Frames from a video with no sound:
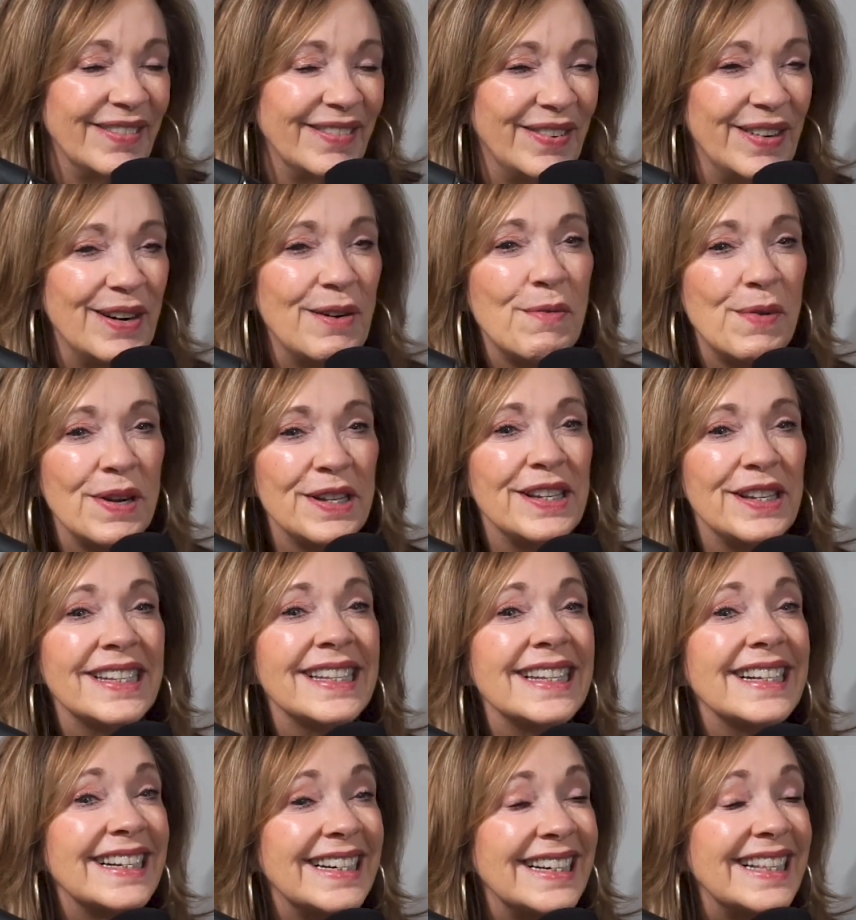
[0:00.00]
Well, which
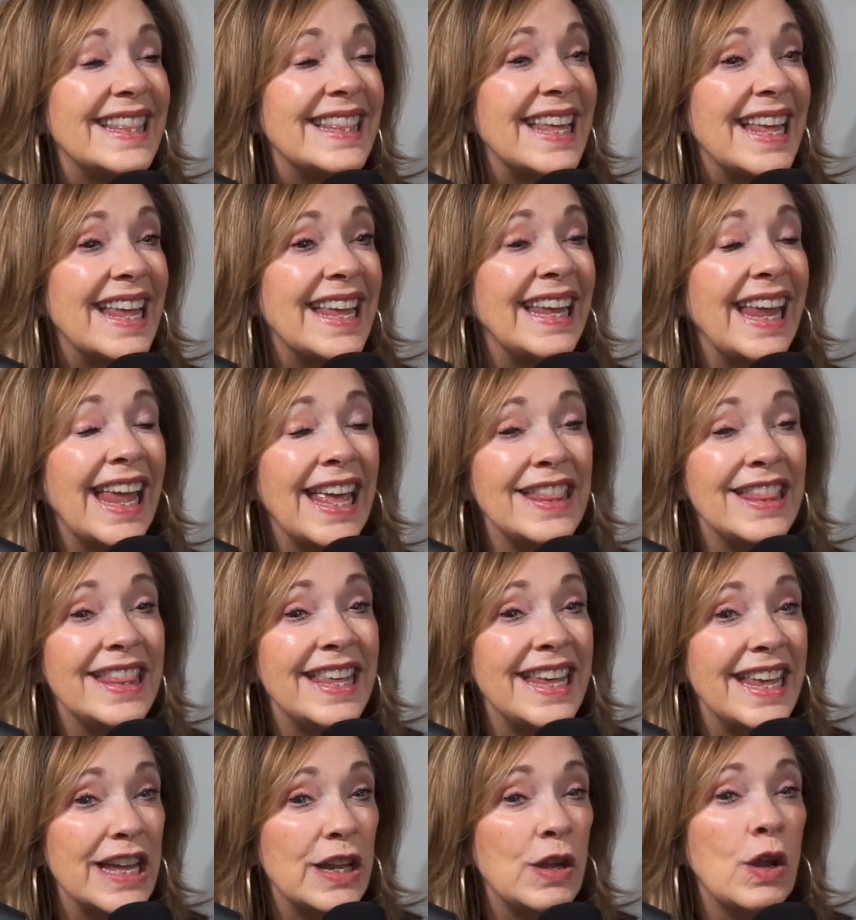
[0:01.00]
is a good thing. And
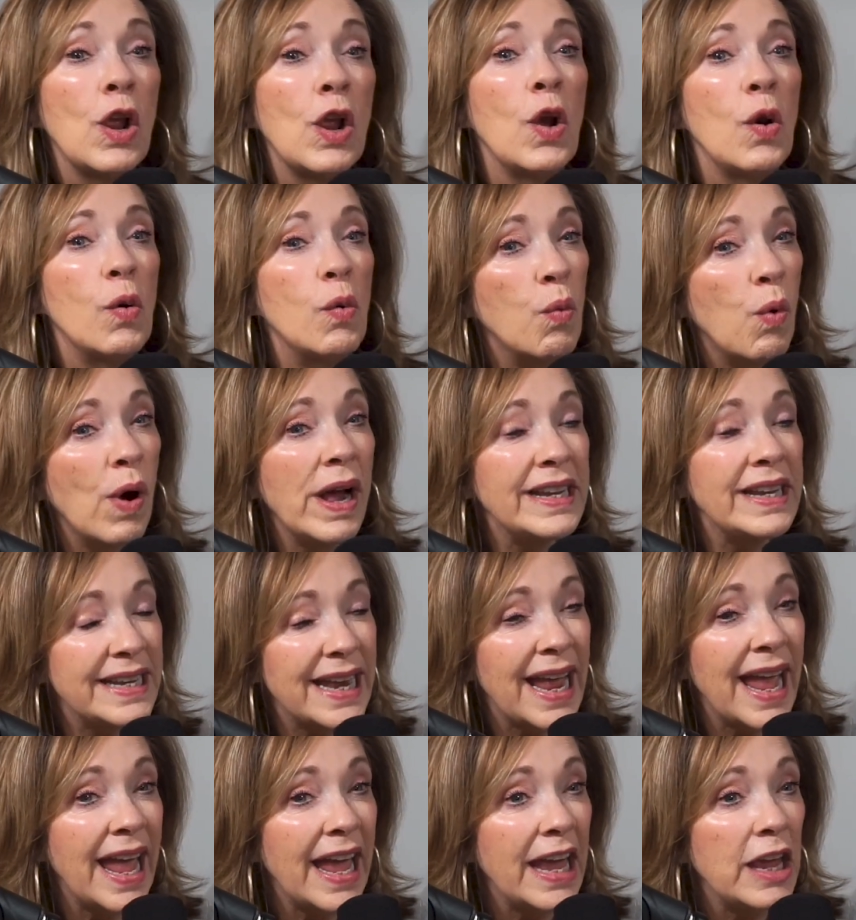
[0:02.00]
then one
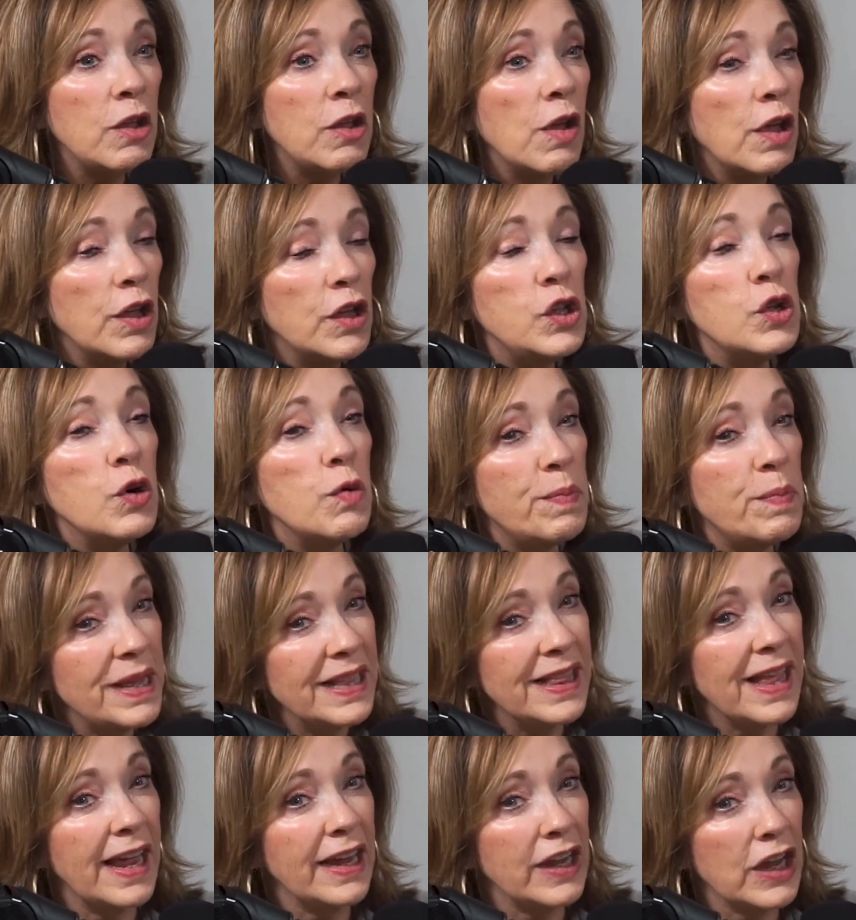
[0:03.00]
day you'll be
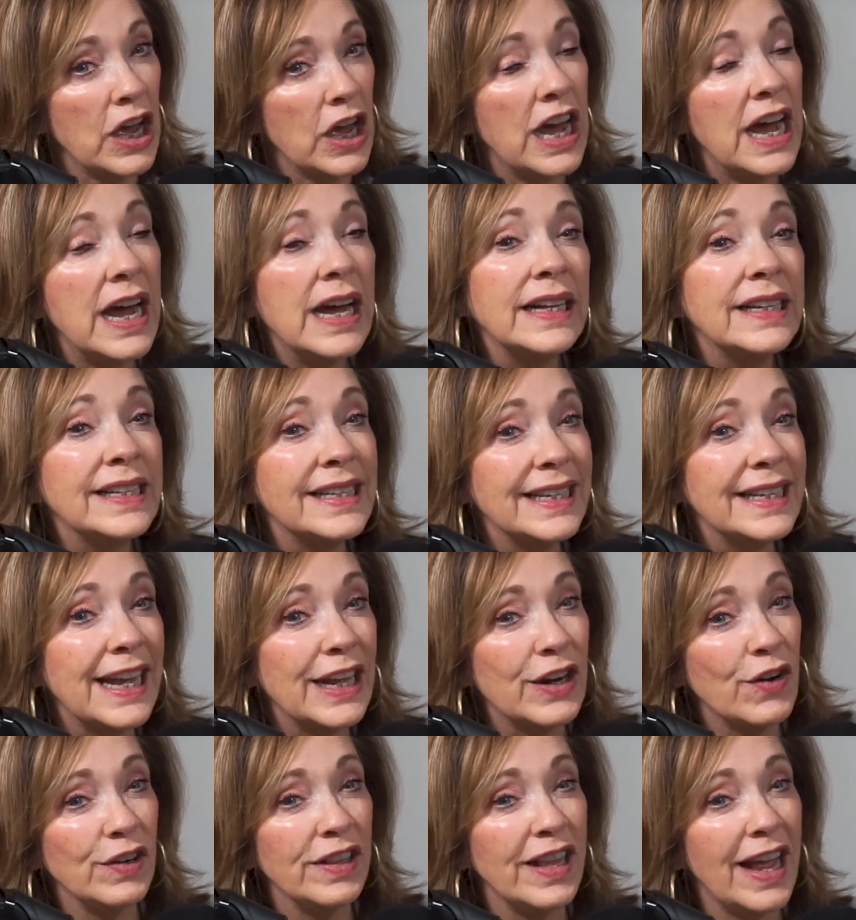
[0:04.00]
like us
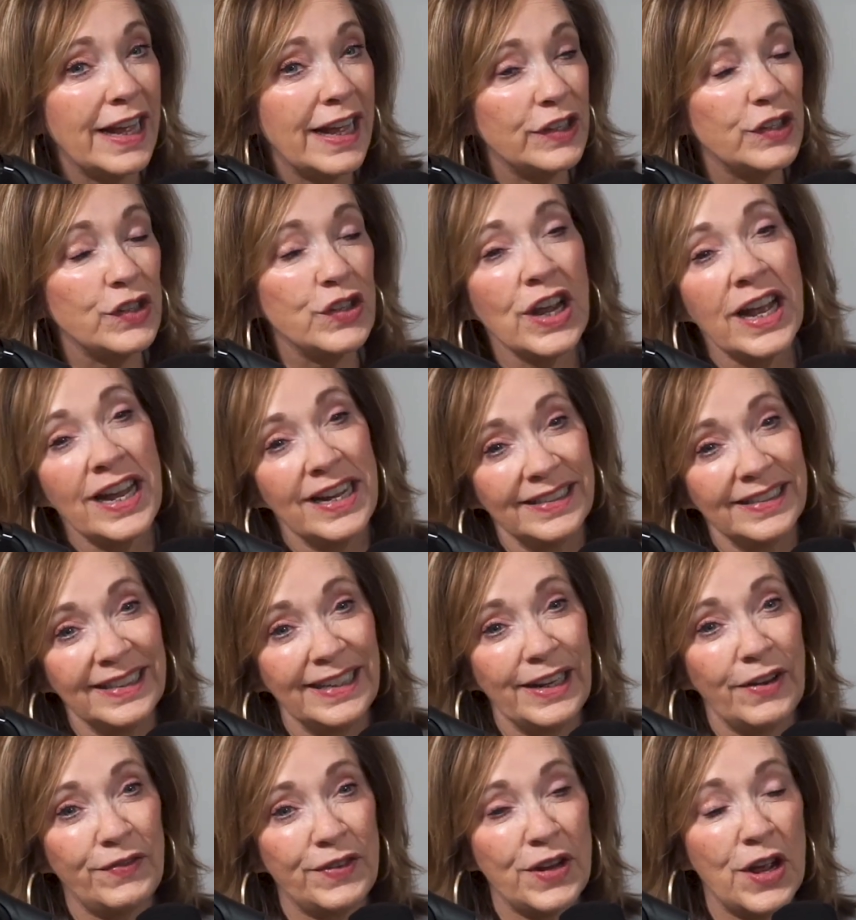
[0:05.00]
and our last child
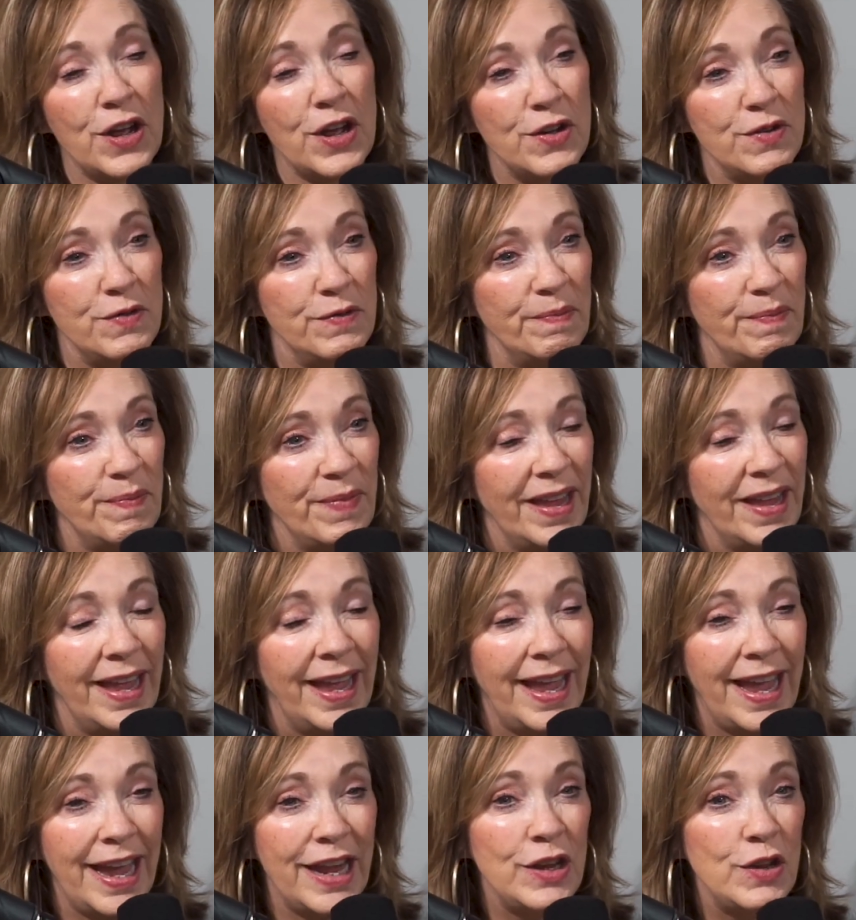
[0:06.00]
left home
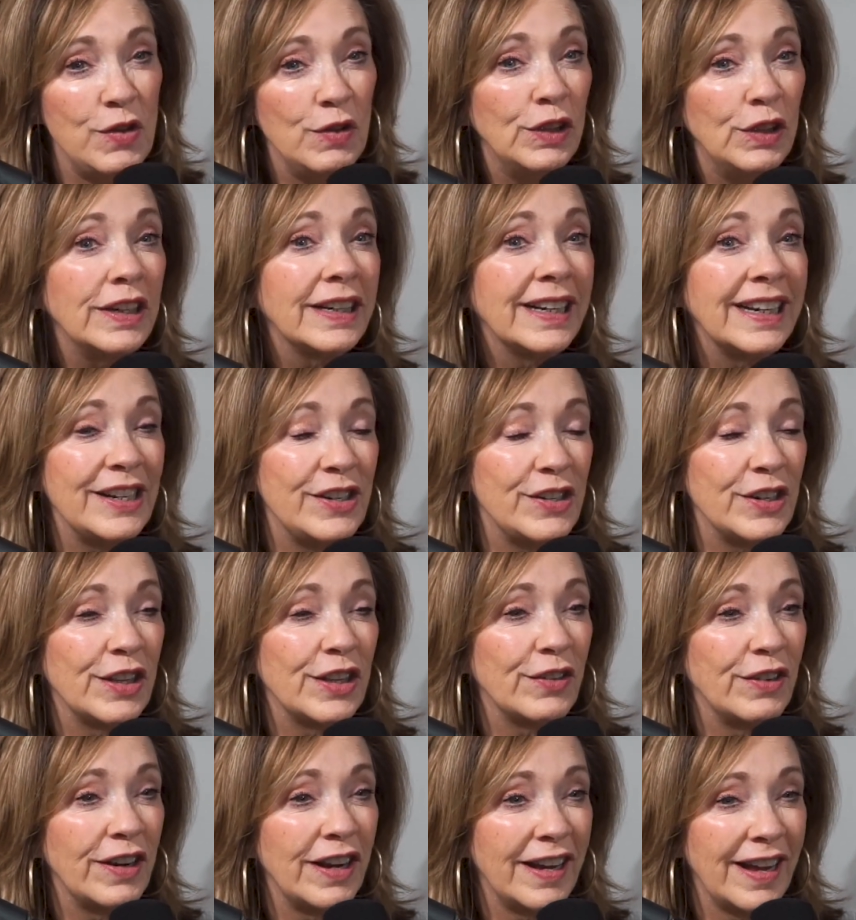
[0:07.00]
and you look each
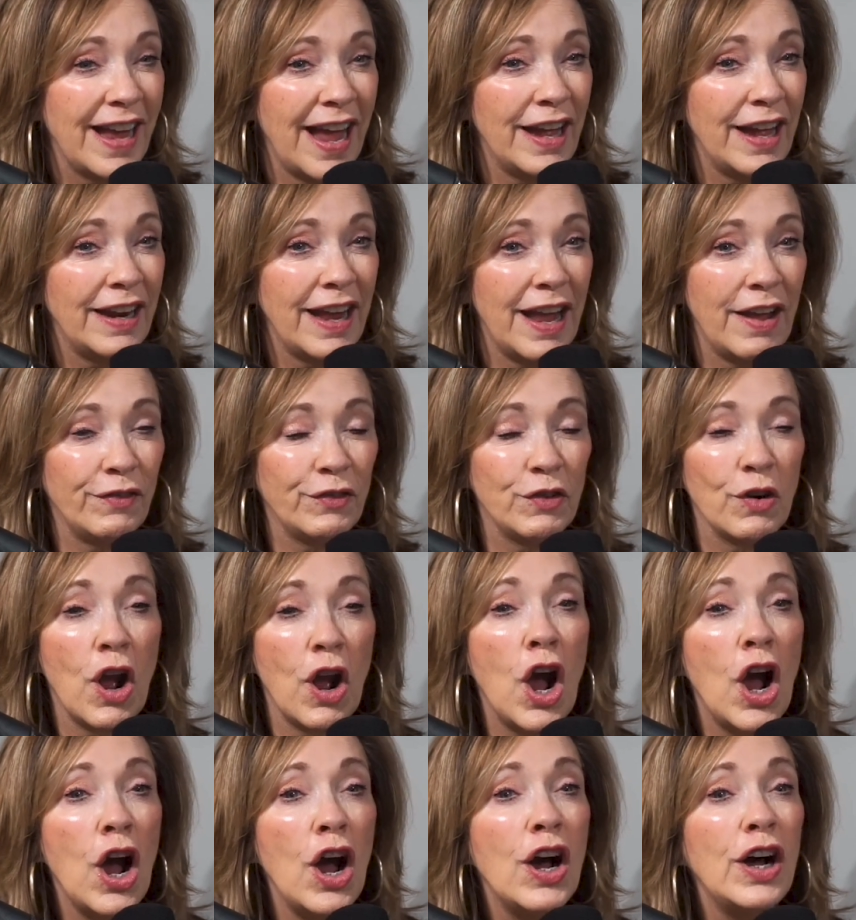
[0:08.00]
other after
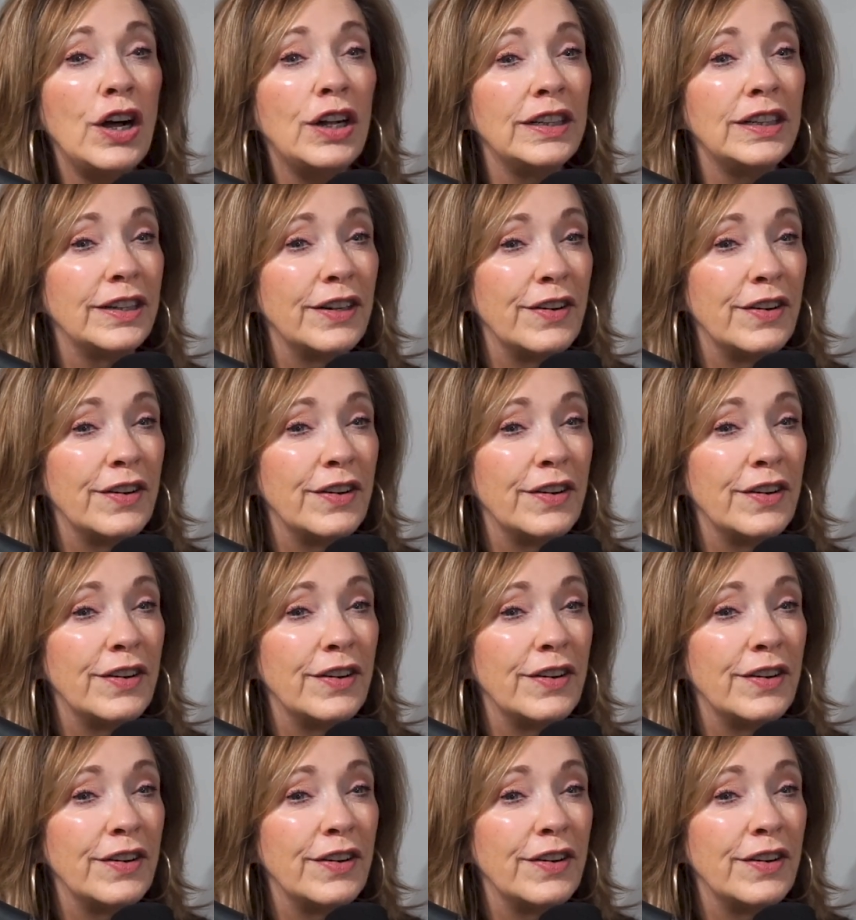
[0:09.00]
all